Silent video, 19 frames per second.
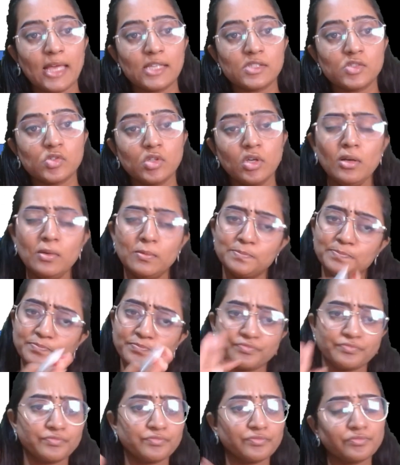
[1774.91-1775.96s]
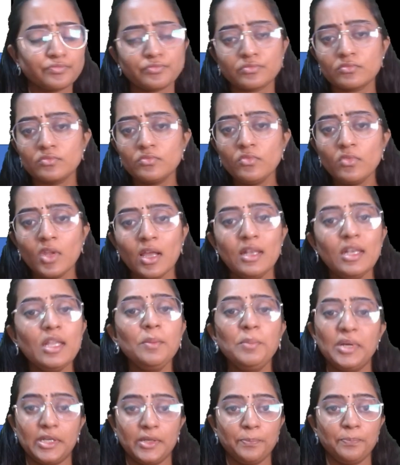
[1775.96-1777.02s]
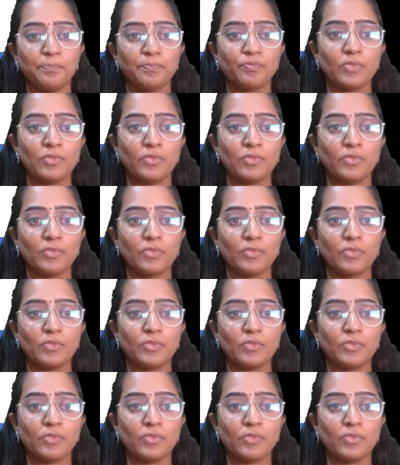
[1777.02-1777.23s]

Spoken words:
as your limit.